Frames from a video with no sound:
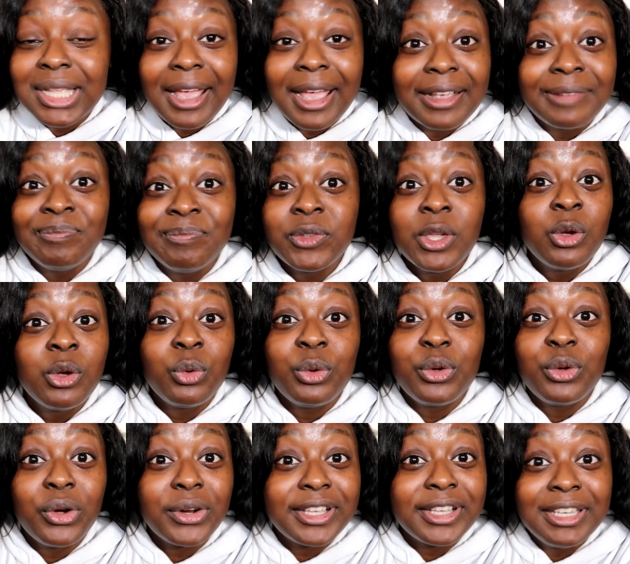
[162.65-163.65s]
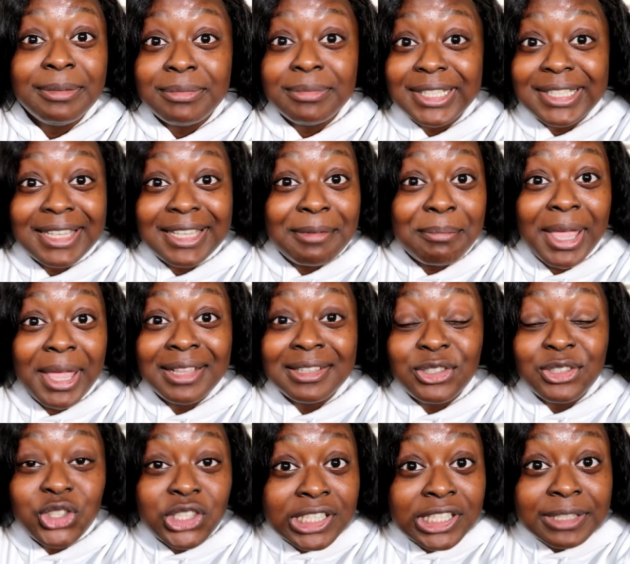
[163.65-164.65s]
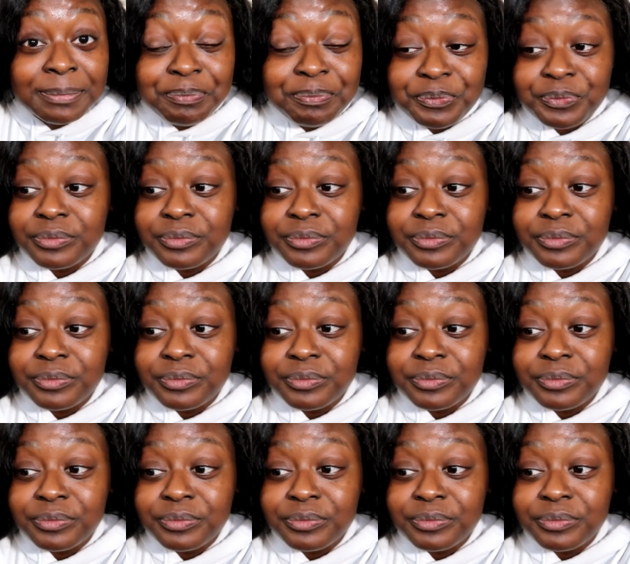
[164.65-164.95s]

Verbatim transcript: Like, we've got to keep the same energy.